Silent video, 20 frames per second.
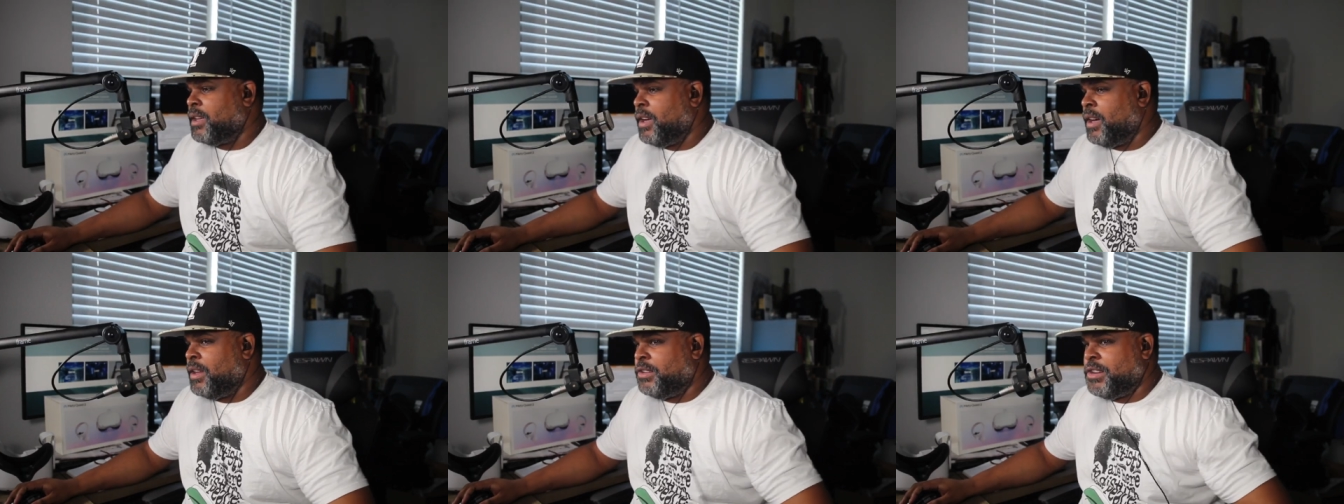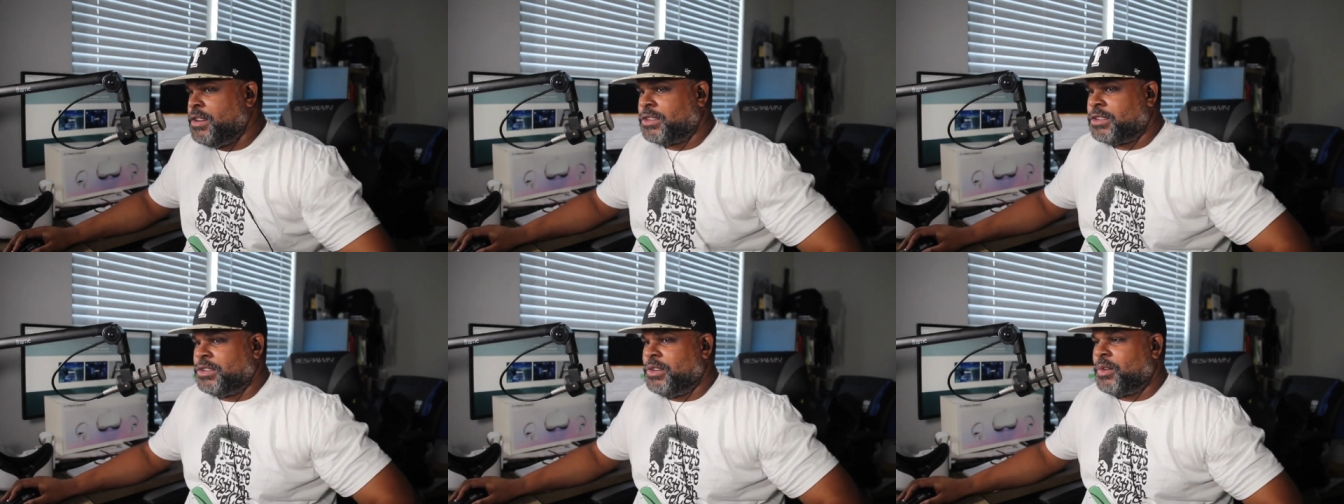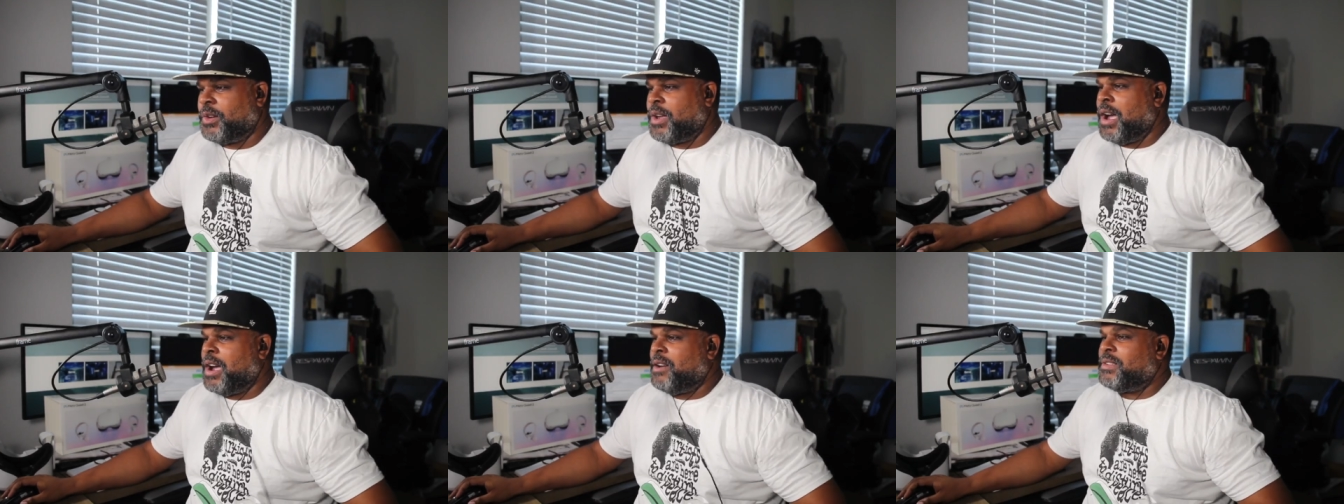
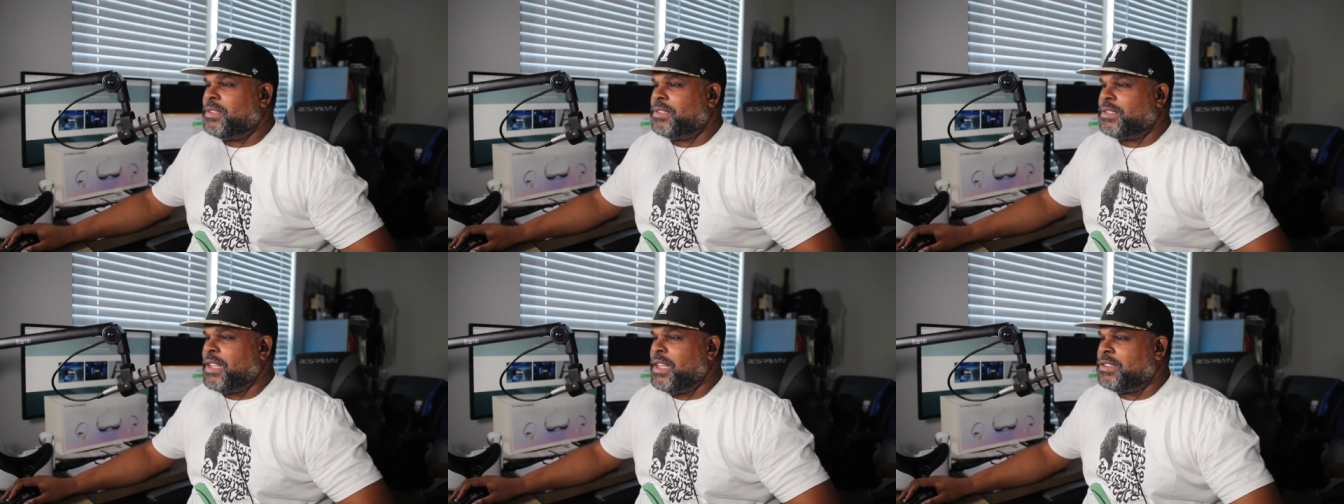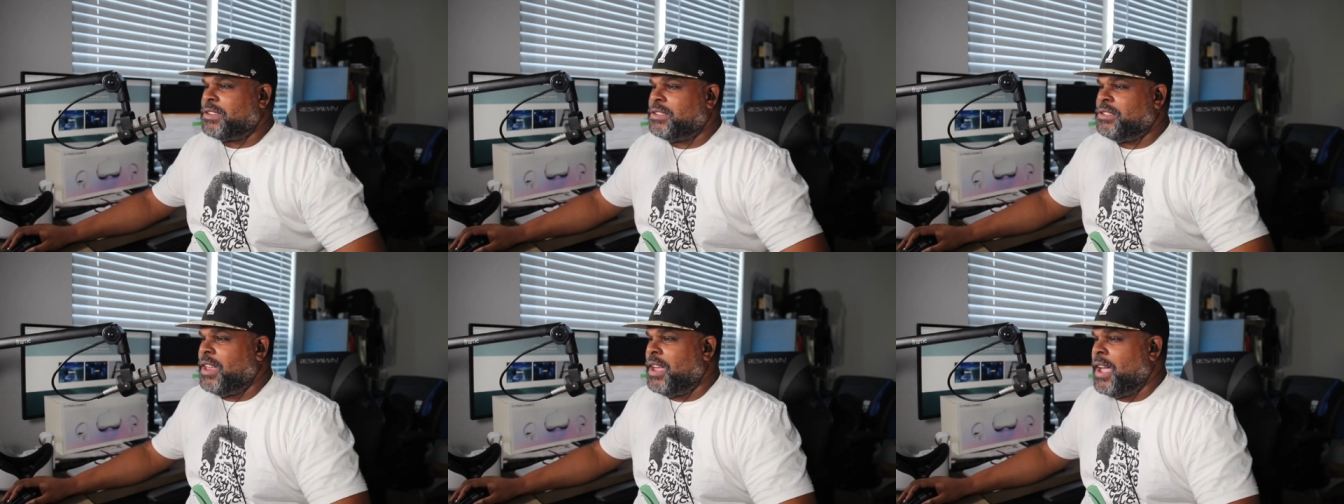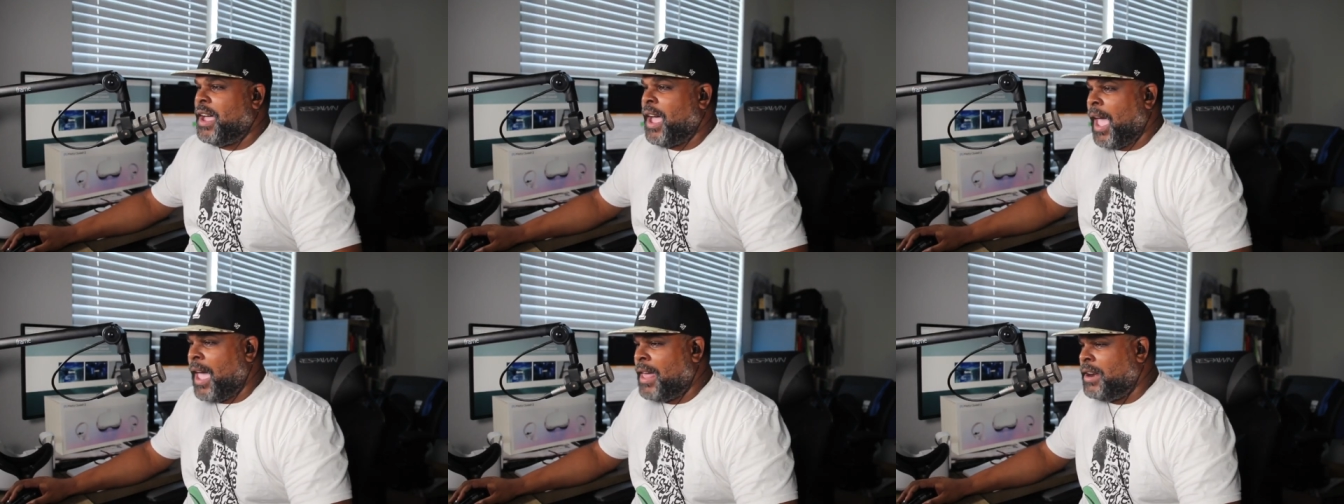additional conversation
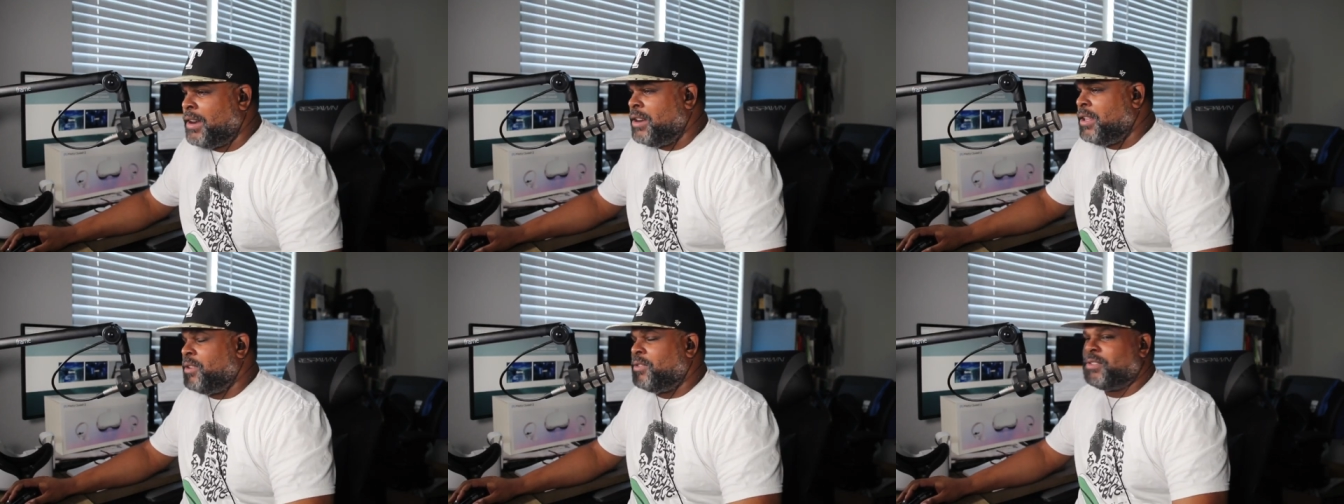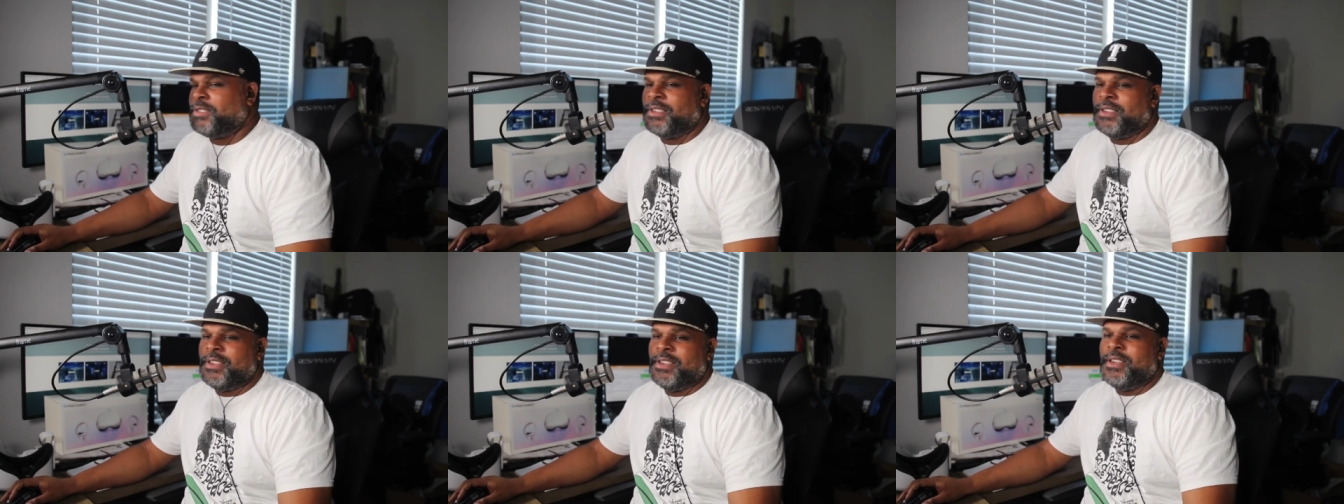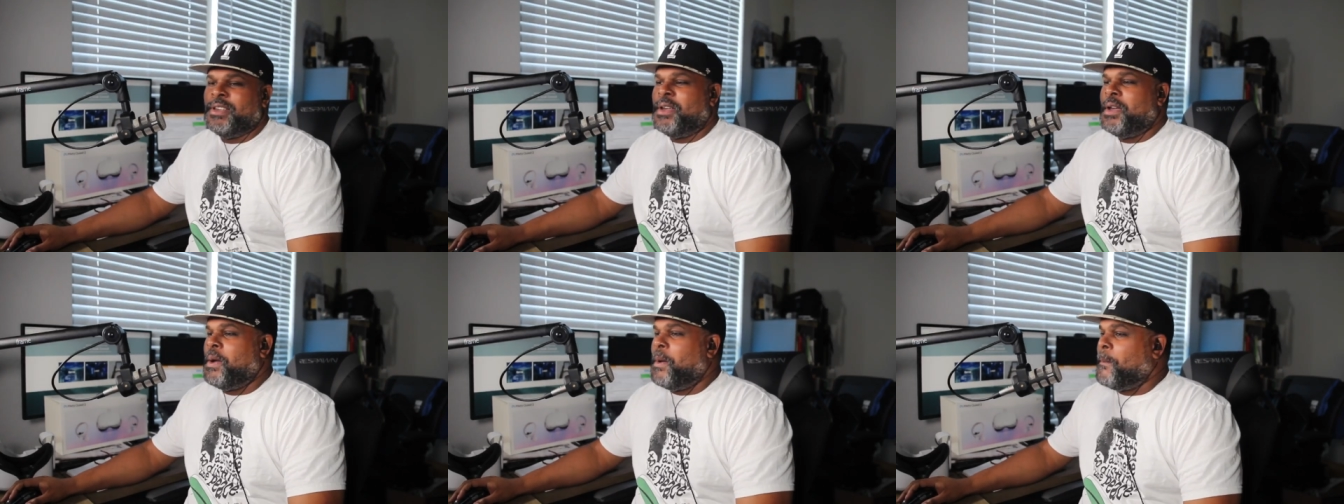additives,
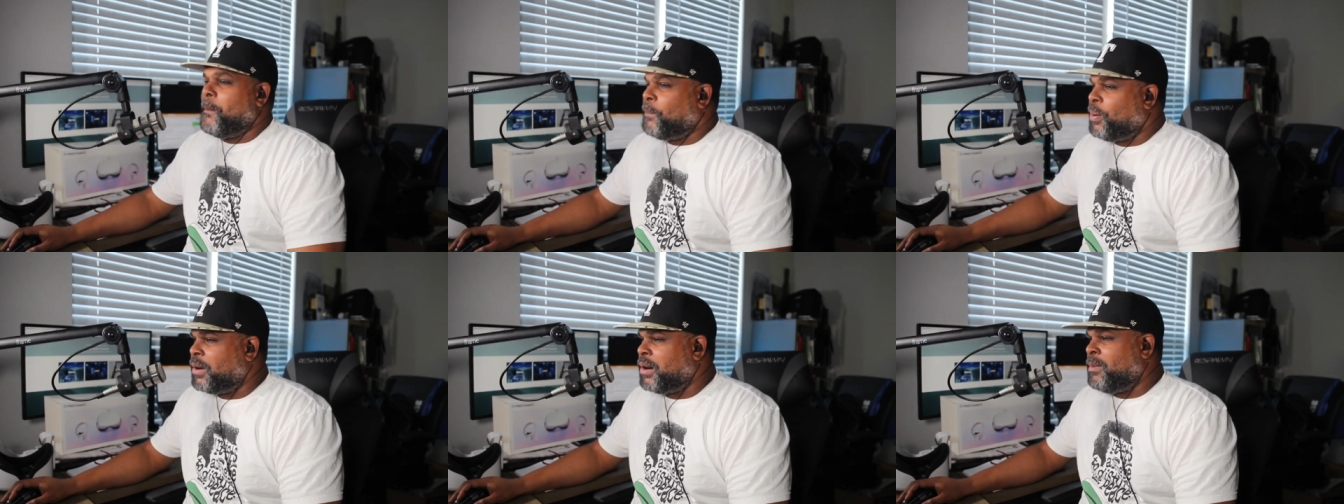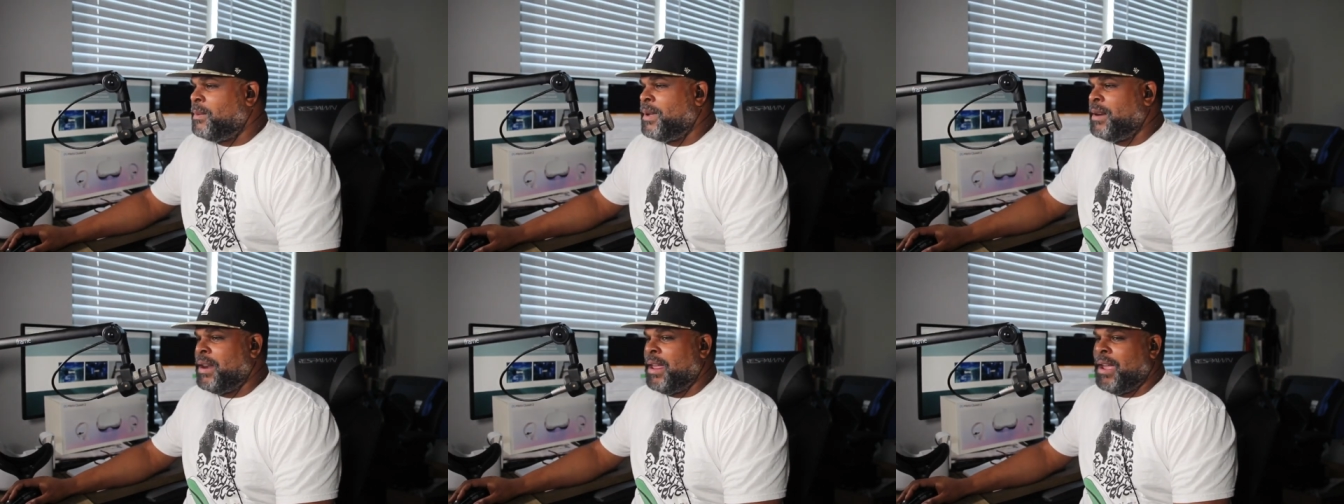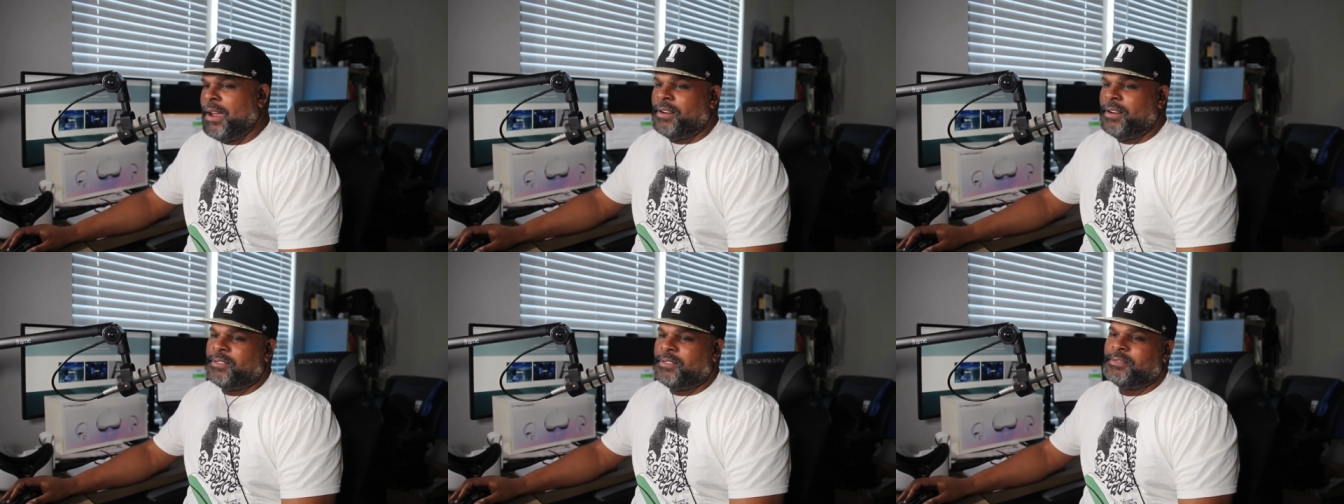put them in
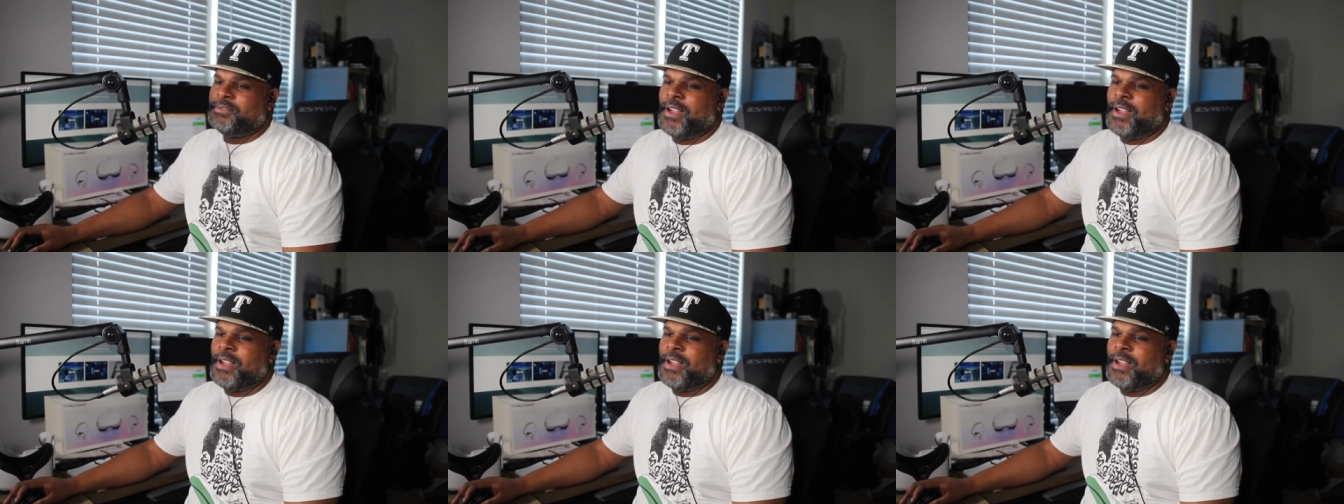there.